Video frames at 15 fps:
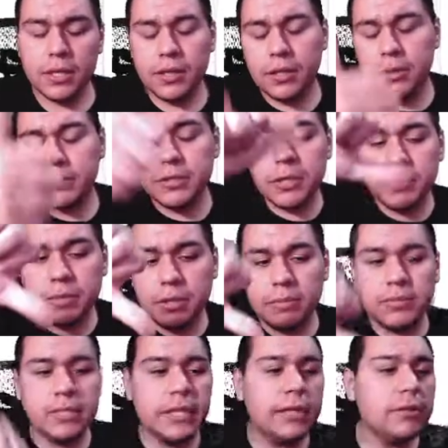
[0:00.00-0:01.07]
Thumbs up,
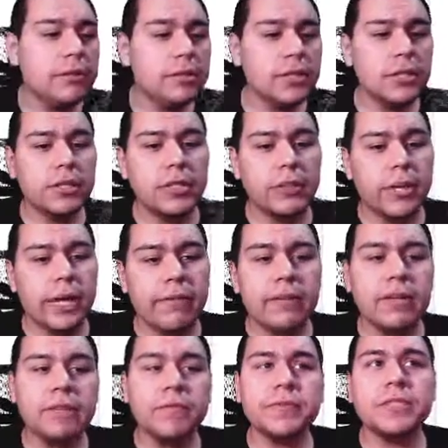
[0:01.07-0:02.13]
thumbs down. Do I have
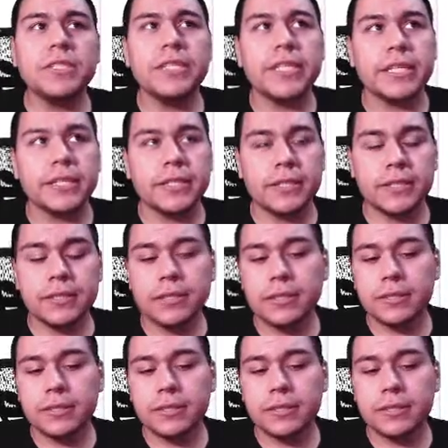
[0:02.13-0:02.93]
enough for 6?